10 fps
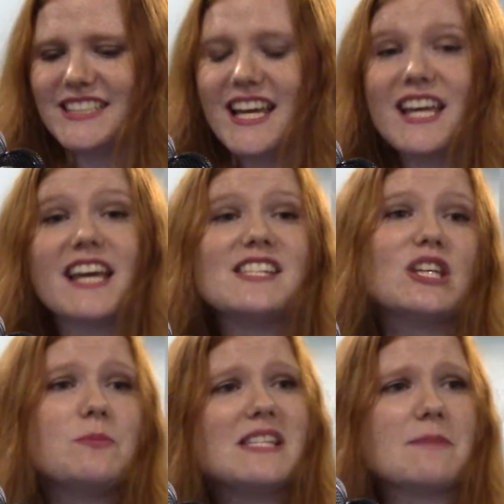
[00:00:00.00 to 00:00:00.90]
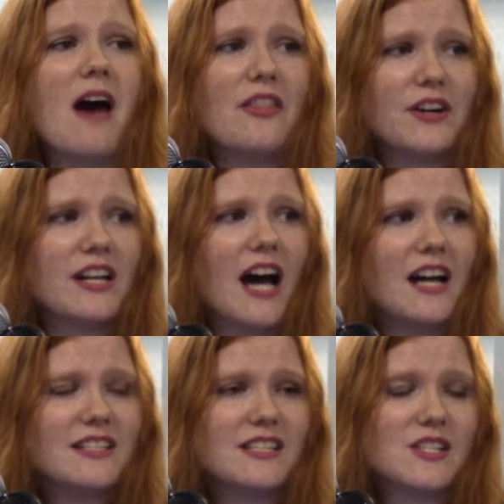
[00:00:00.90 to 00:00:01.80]
Because it could be some other
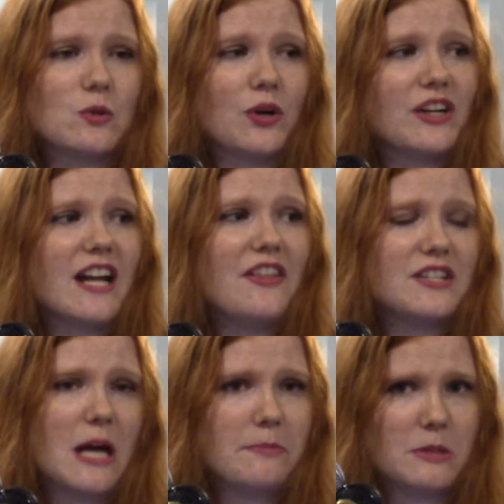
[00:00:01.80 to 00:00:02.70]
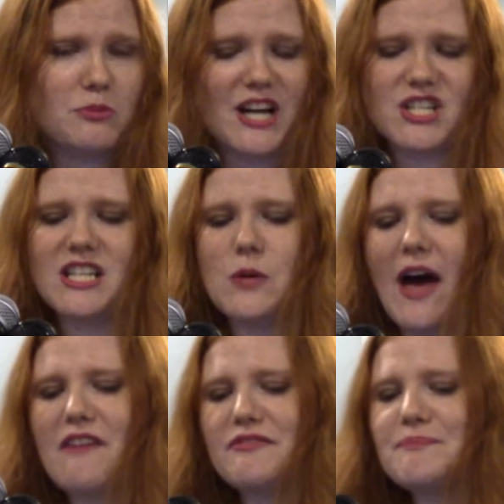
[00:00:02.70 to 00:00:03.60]
disorder and other type of depression that you
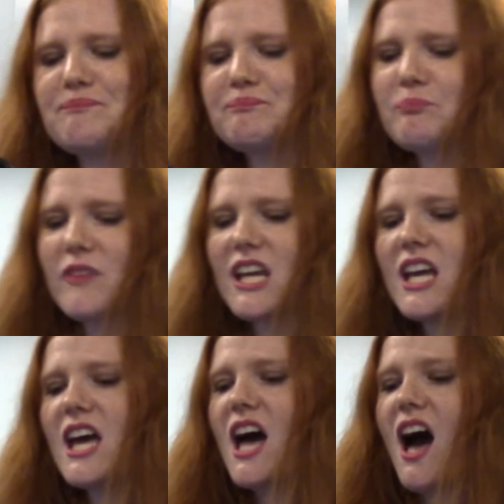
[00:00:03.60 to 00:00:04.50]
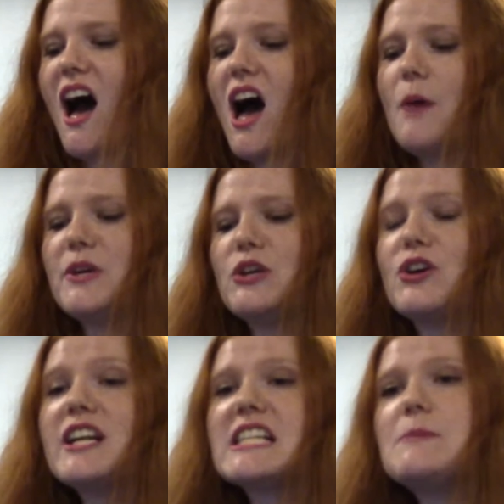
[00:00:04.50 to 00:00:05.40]
have. You're
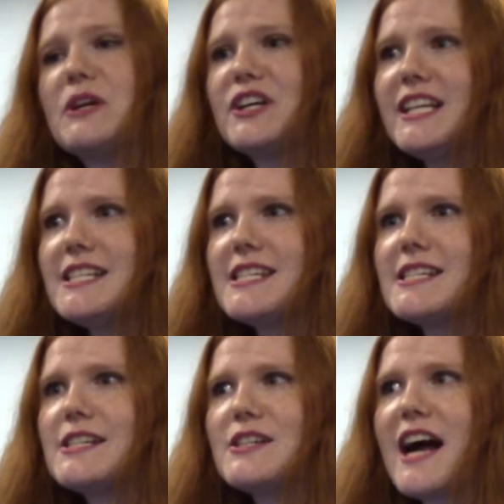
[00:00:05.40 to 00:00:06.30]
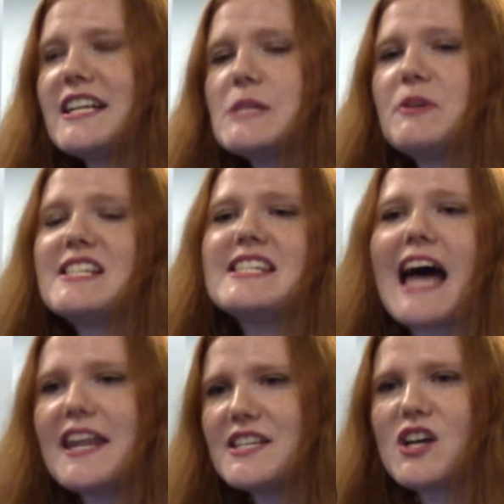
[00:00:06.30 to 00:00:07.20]
not going to experience
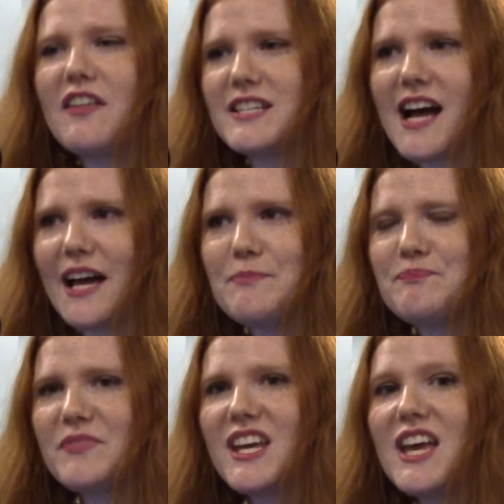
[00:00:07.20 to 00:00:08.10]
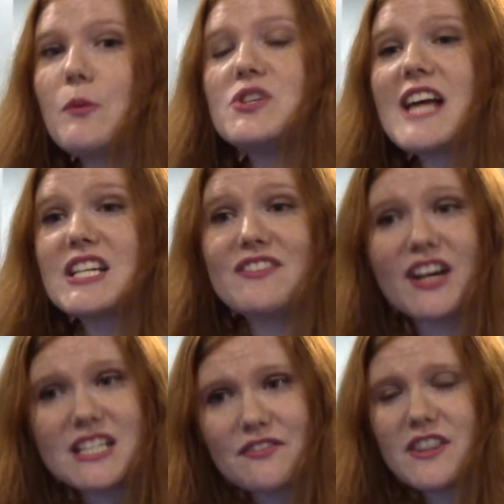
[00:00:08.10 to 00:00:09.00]
sadness all the time, which is actually
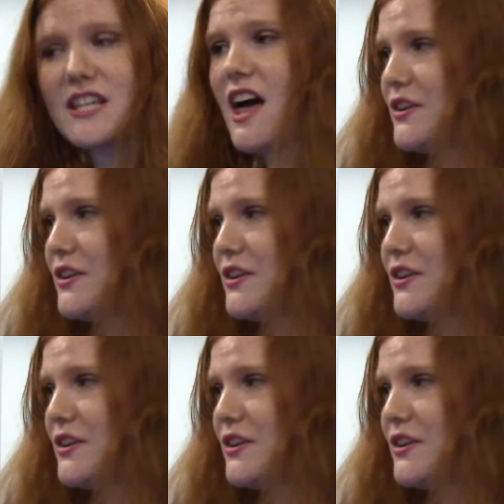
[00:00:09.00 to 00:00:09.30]
very different than other